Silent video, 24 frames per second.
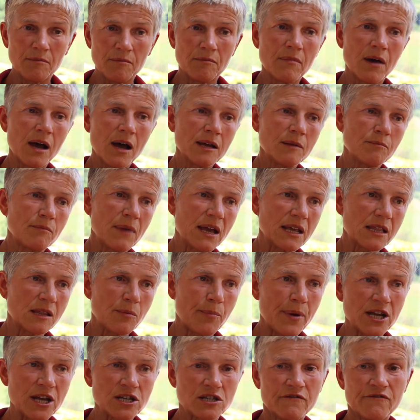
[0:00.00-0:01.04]
might make the
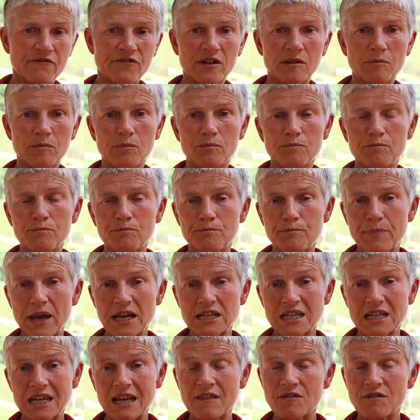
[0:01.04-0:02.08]
patient feel
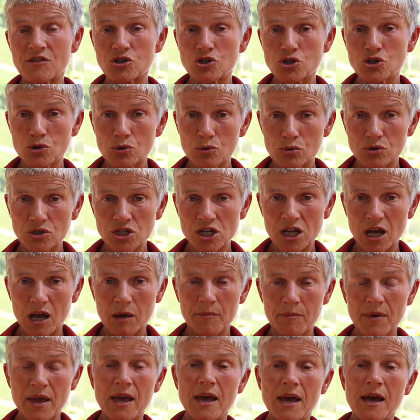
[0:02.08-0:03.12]
better in the short
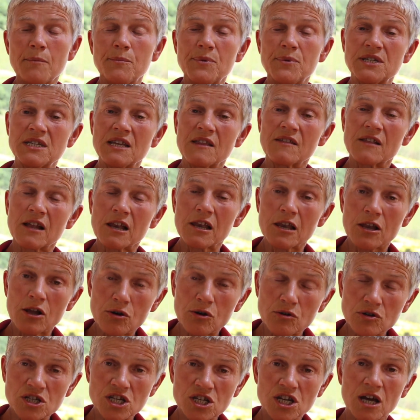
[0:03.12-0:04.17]
term, but in the
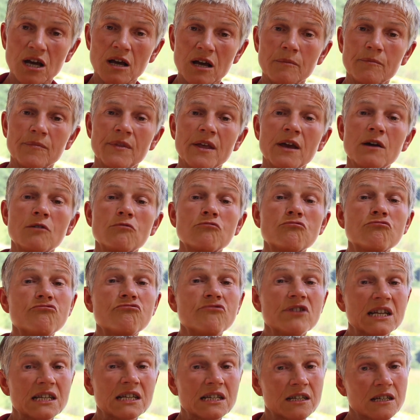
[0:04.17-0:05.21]
long term
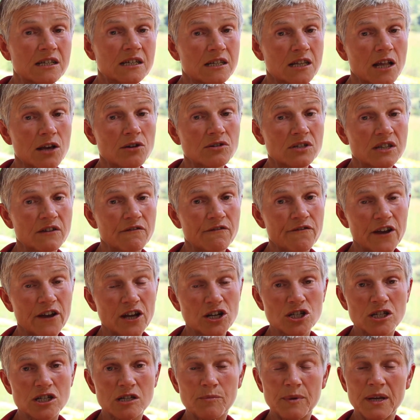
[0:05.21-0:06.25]
risks those
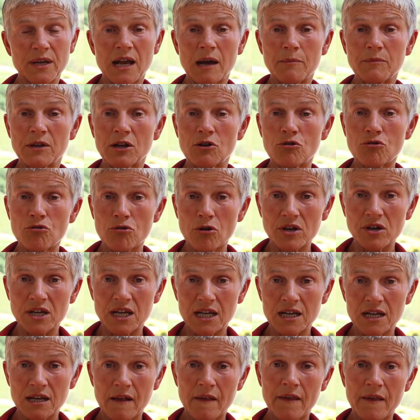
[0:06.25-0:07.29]
infections becoming
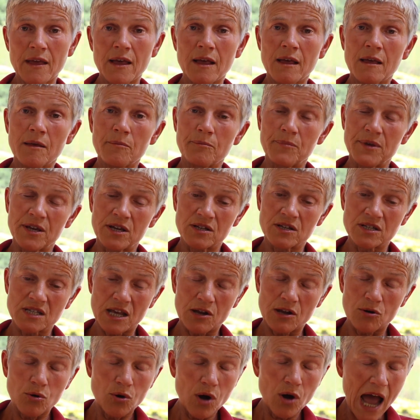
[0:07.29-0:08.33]
chronic, because
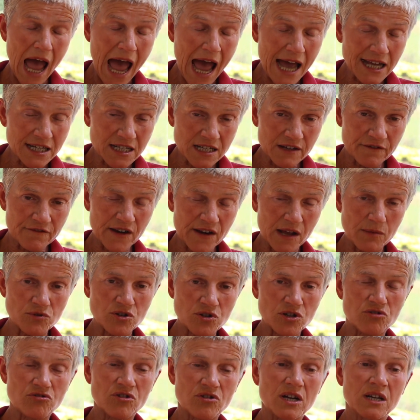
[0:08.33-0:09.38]
they're
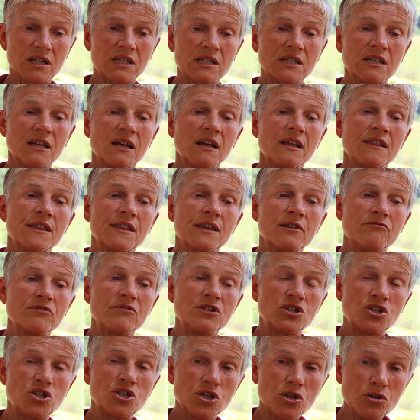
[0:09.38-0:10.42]
anti-inflammatory drugs, they
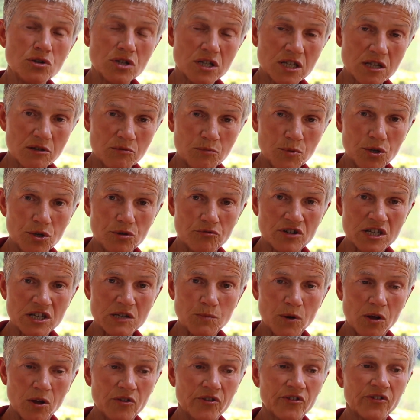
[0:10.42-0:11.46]
reduce the immune
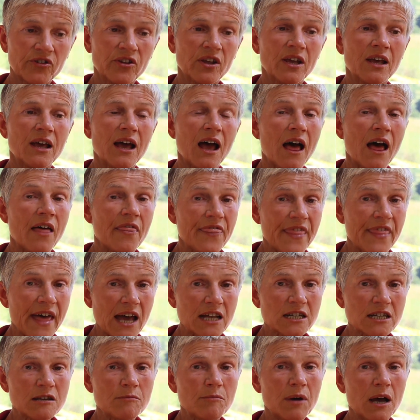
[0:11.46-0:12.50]
response, and
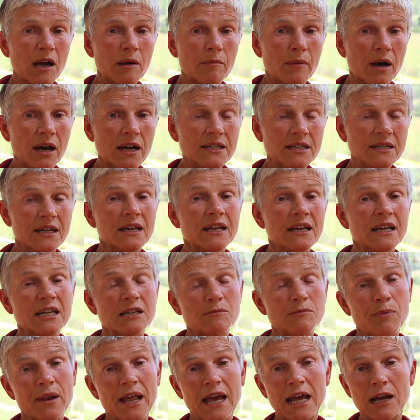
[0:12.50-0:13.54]
that, to my mind,
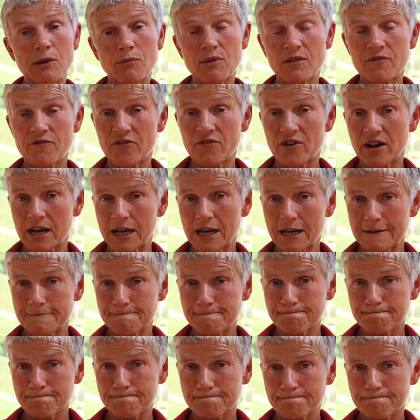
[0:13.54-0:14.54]
is playing with fire.